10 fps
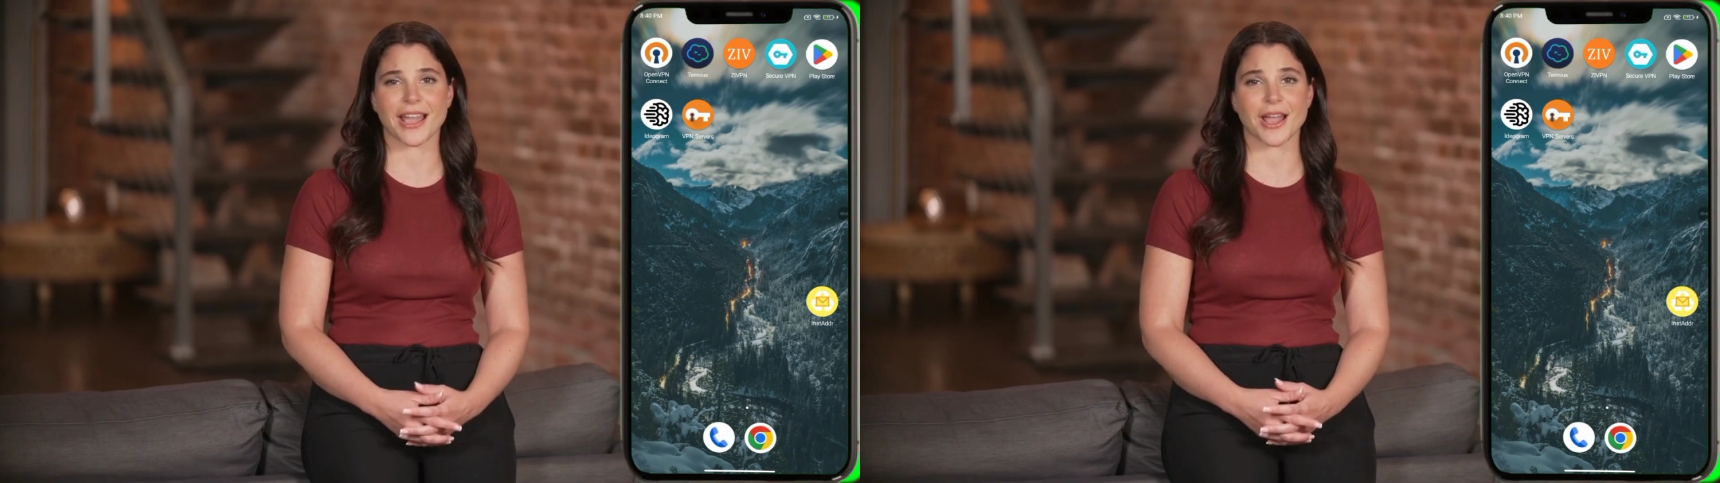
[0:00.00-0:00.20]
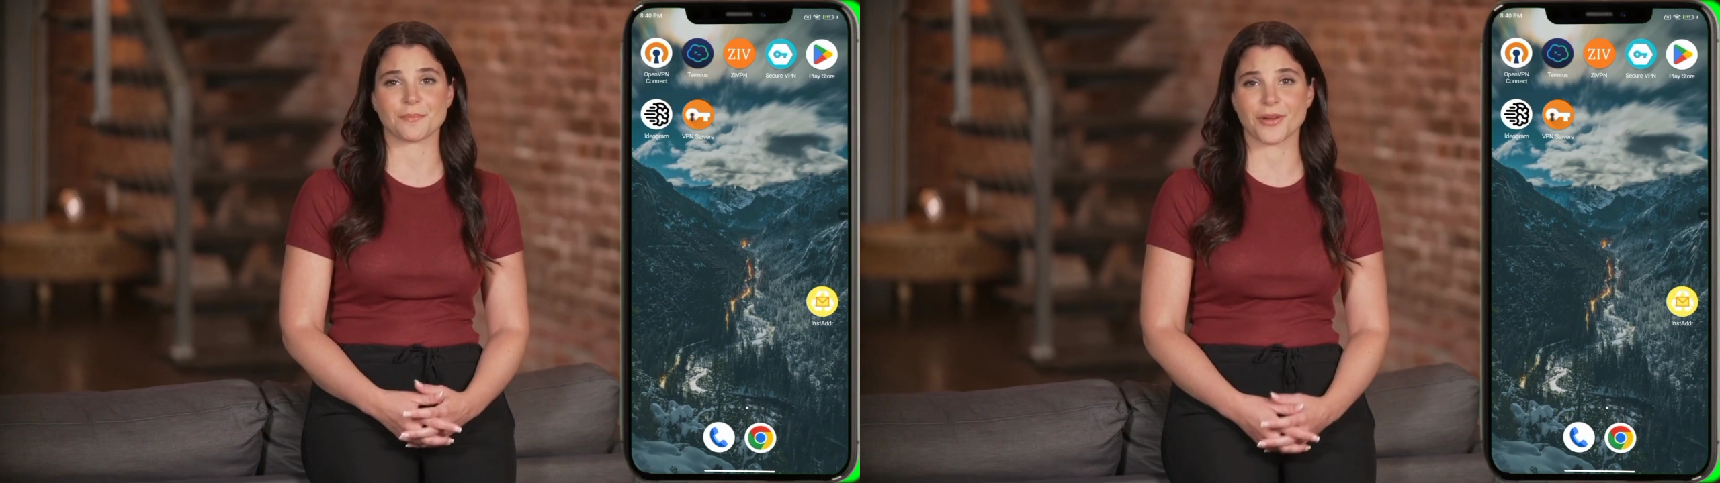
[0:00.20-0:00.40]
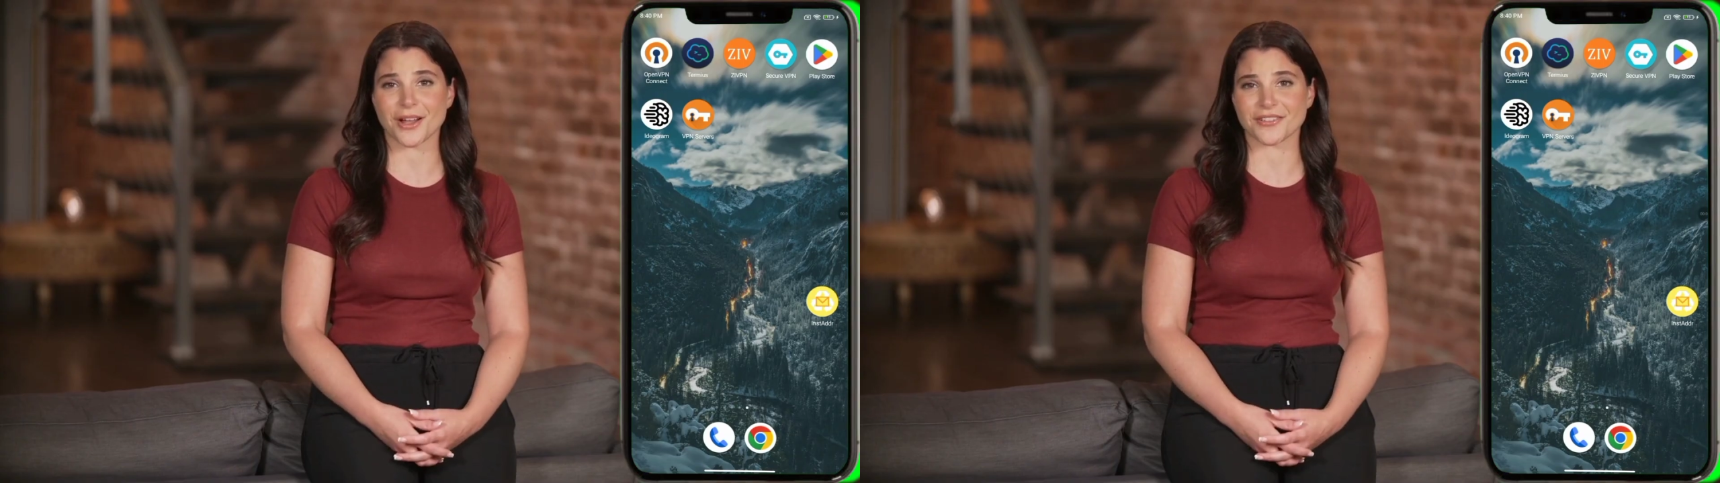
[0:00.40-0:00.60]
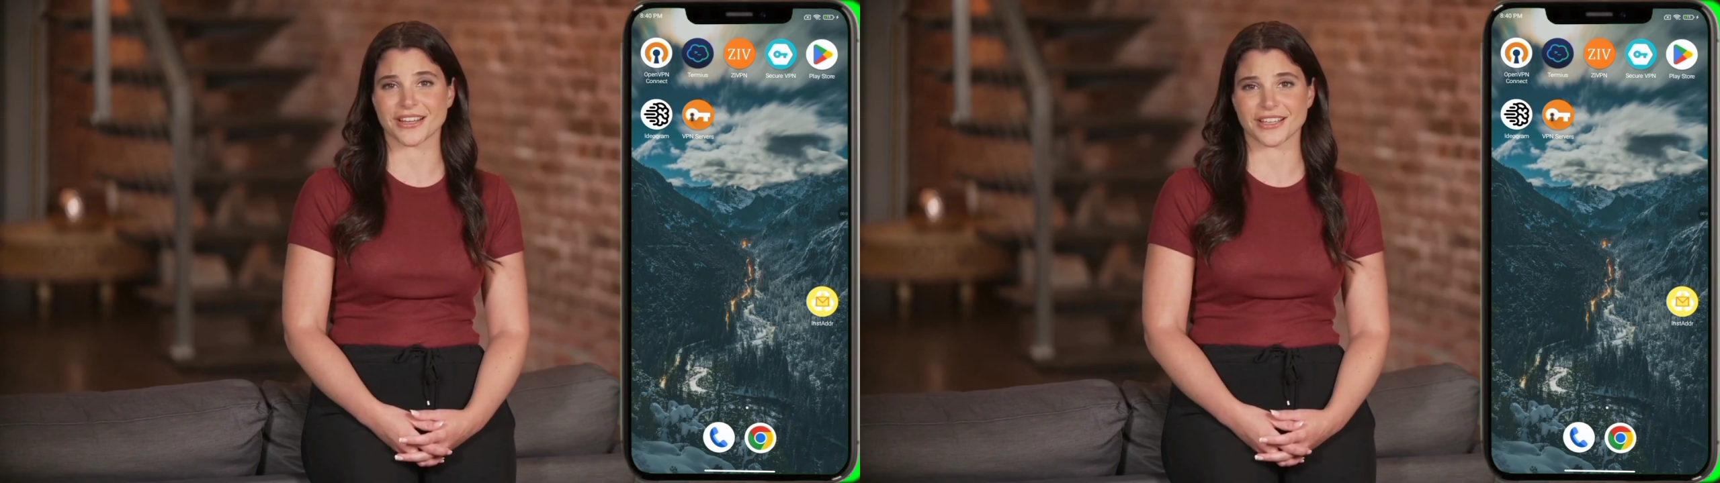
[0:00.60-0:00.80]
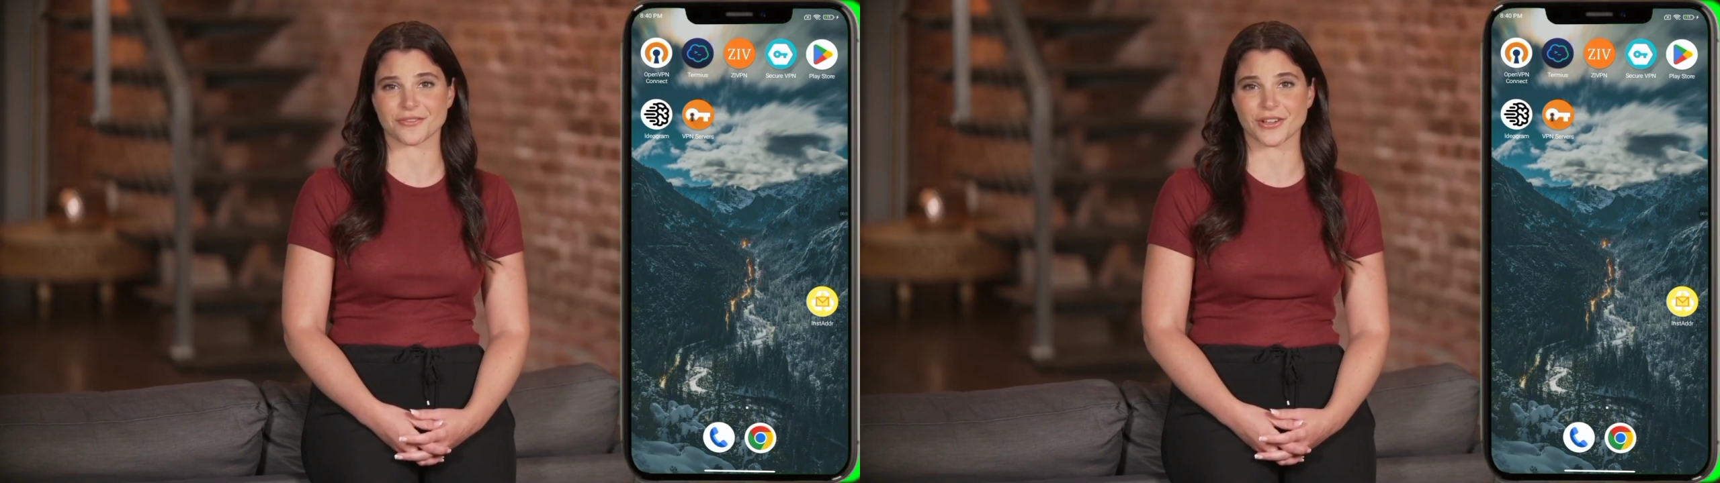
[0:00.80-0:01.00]
and browsing
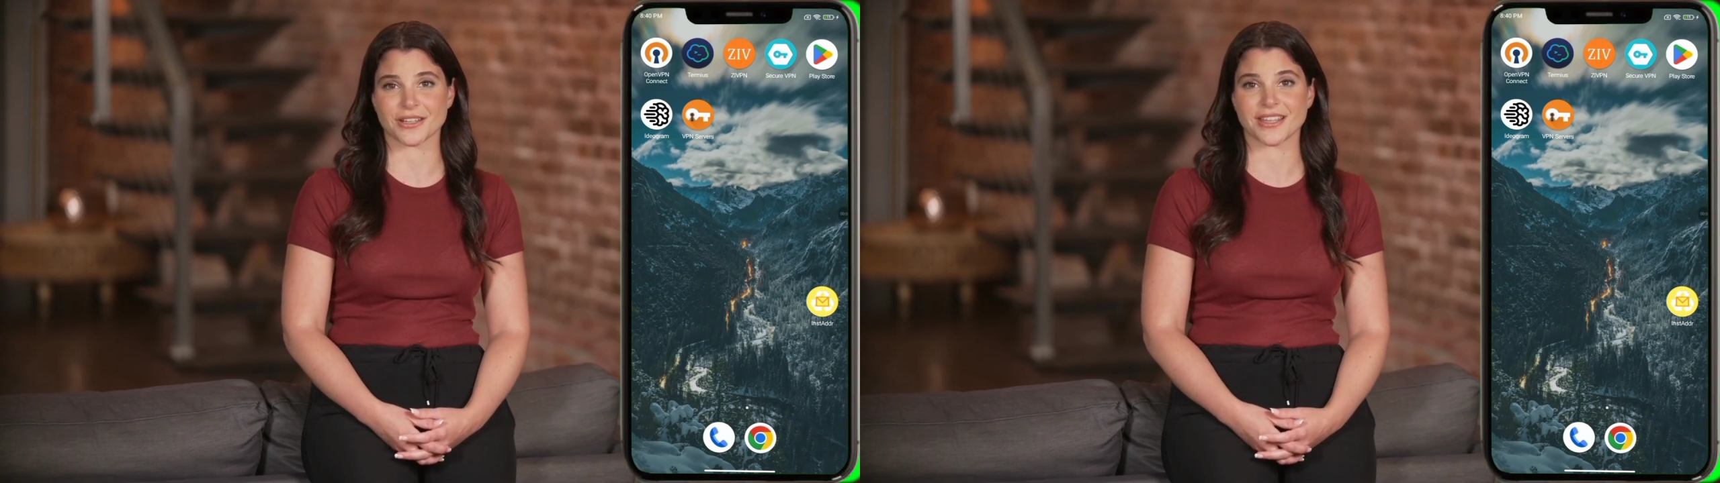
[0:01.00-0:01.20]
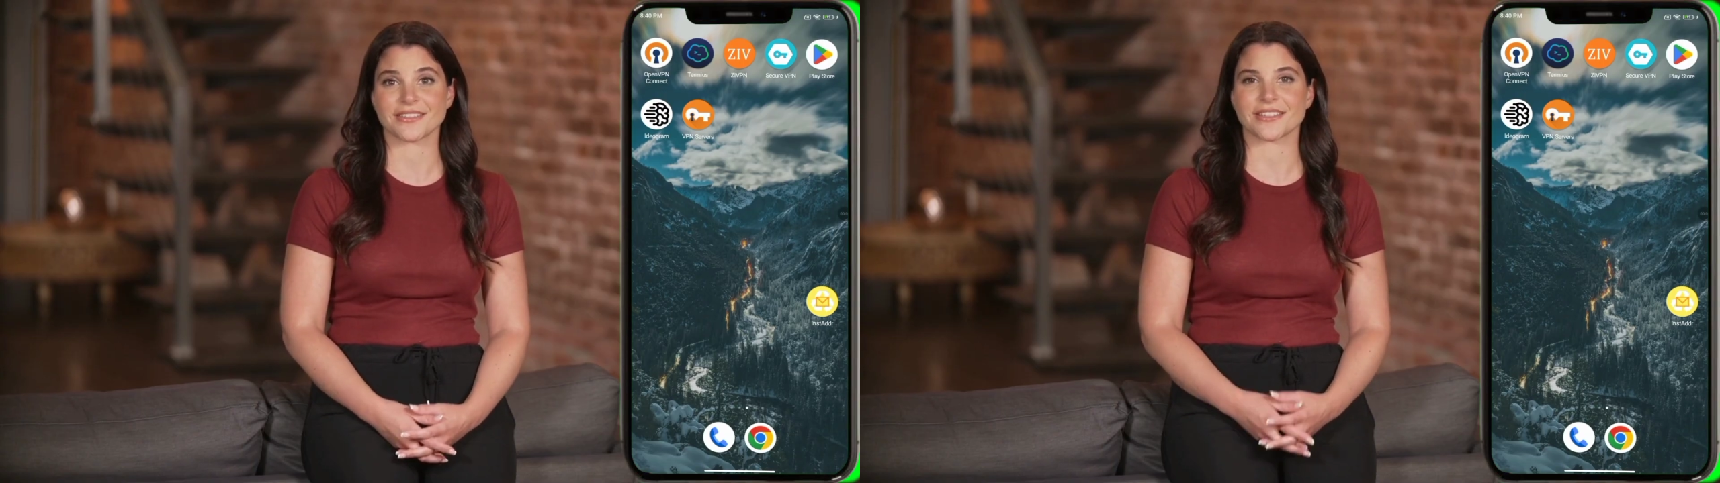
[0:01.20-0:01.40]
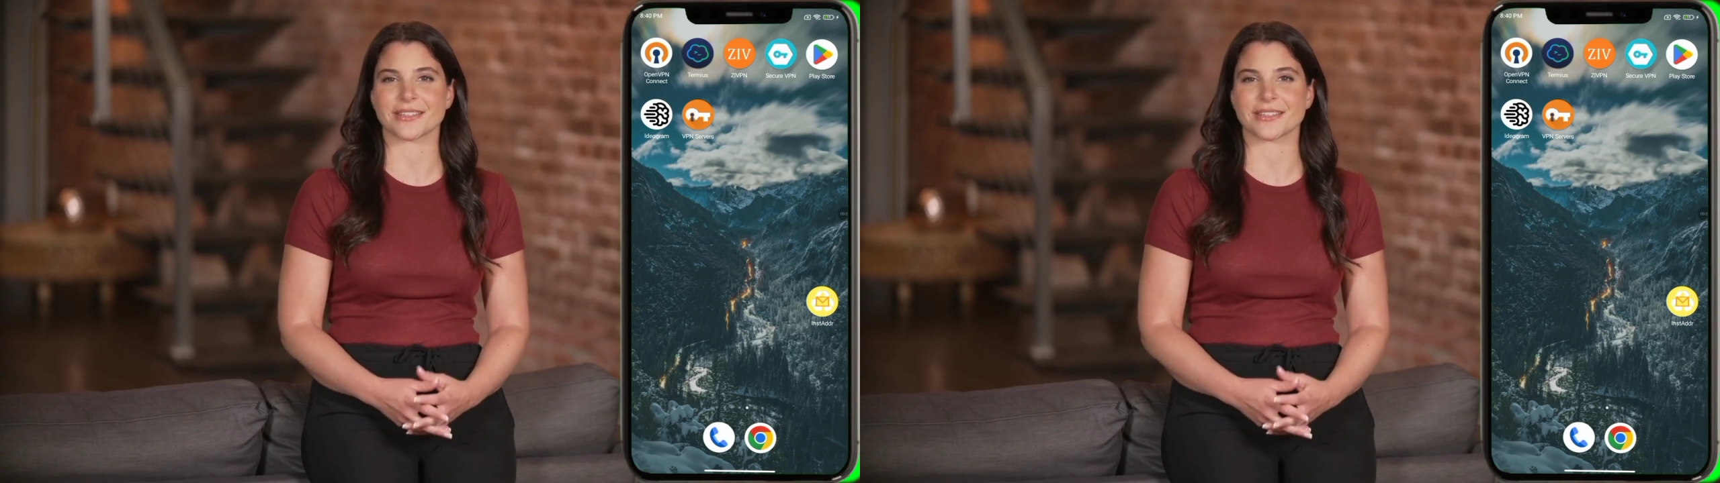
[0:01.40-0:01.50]
experience.